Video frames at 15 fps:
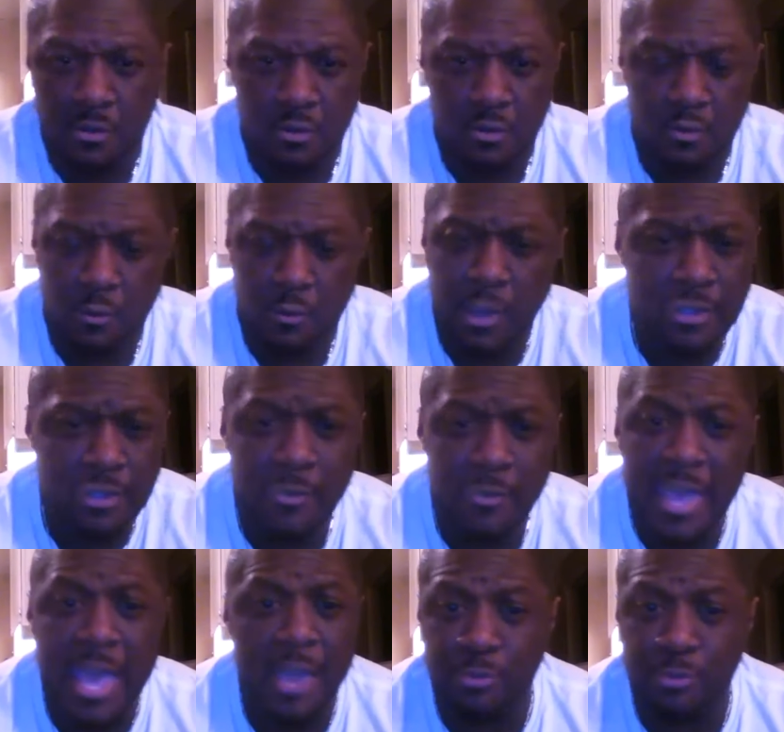Why are you
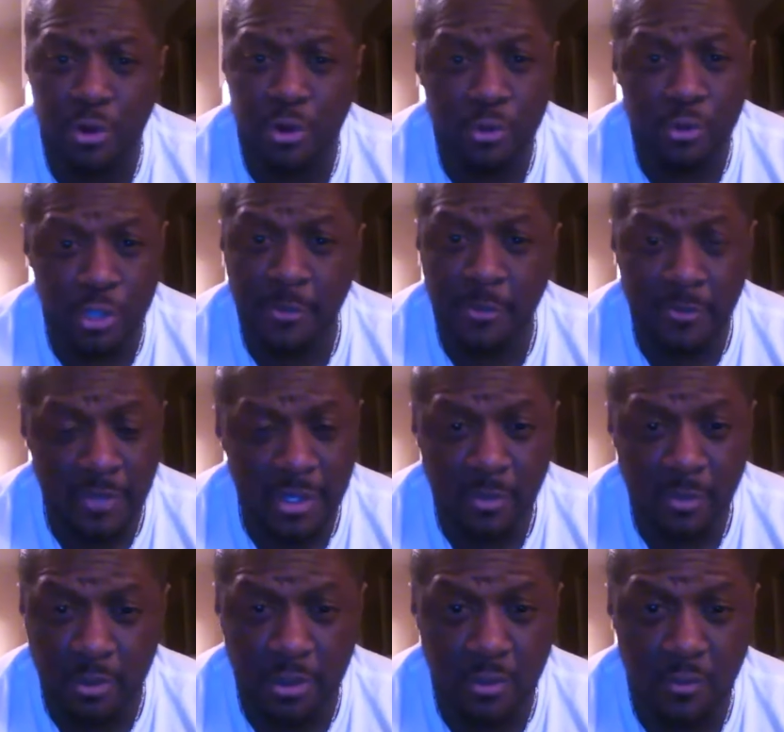mad, bro? Come at me,
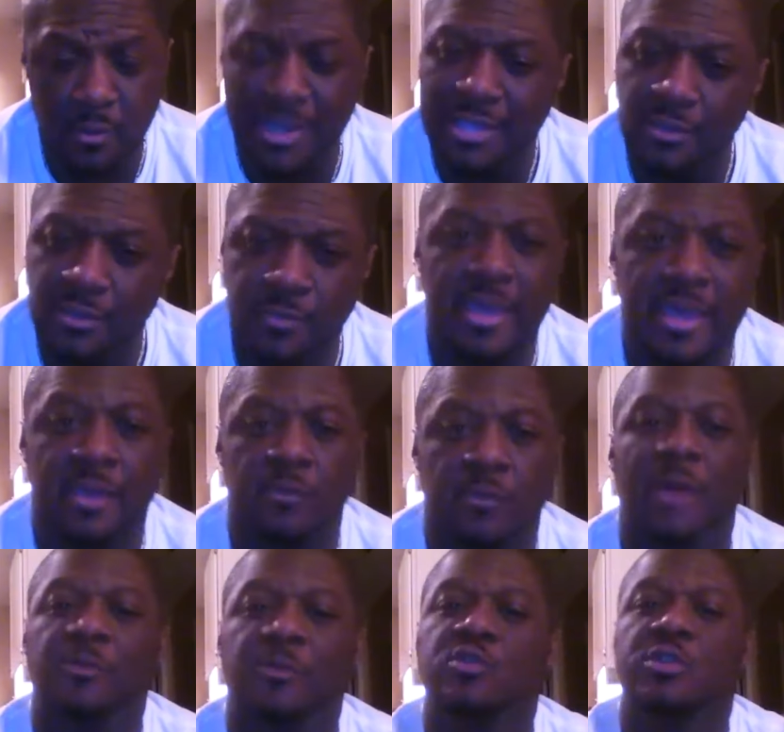bro. Why are you mad? Why
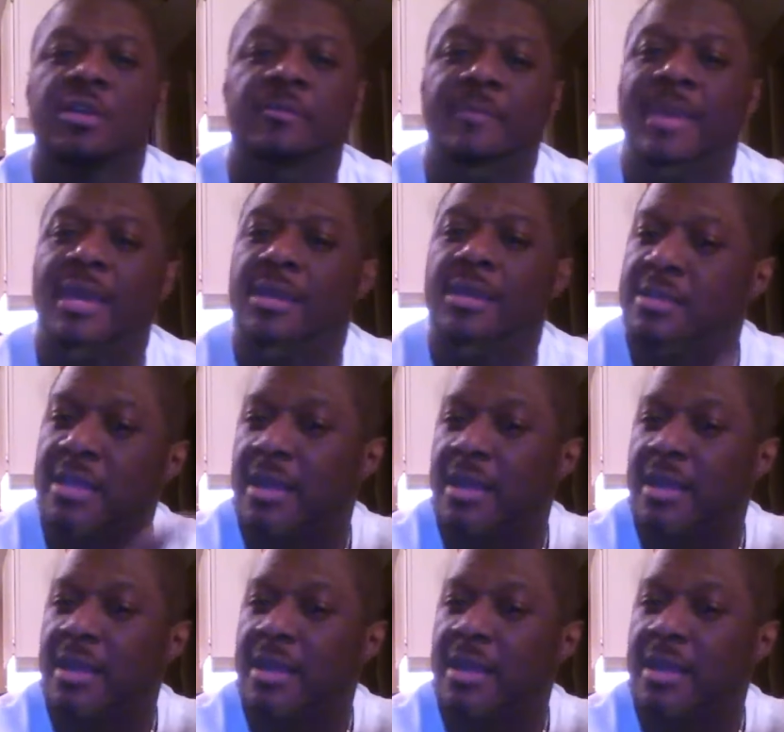would you get mad at that?